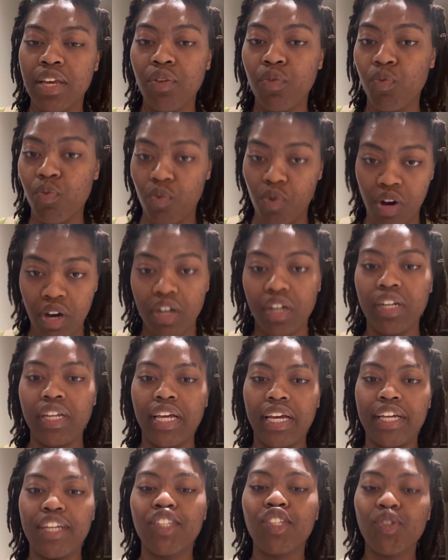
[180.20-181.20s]
in water,
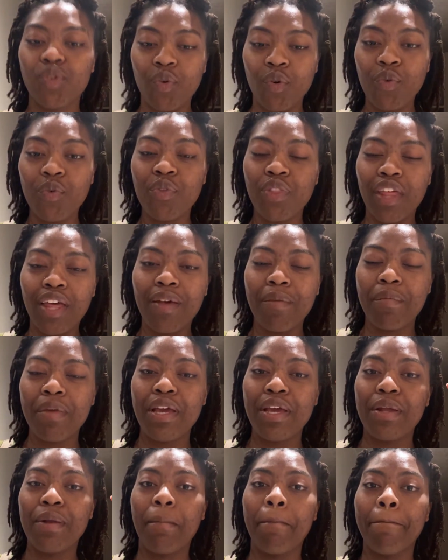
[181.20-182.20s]
like soak them
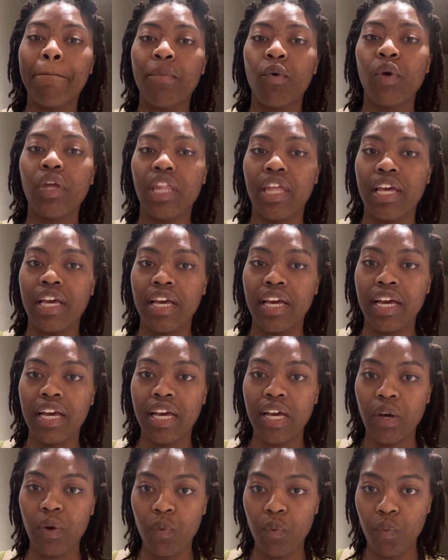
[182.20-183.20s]
in boiling
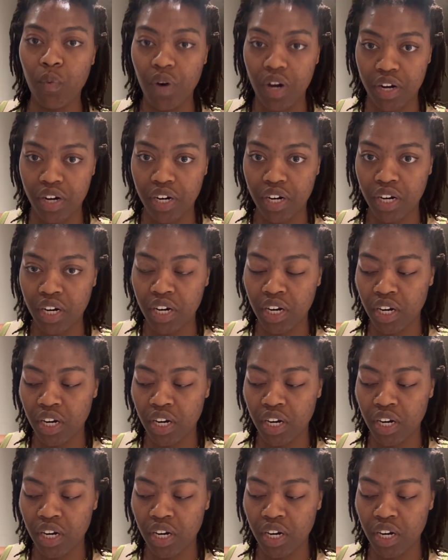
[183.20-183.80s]
water.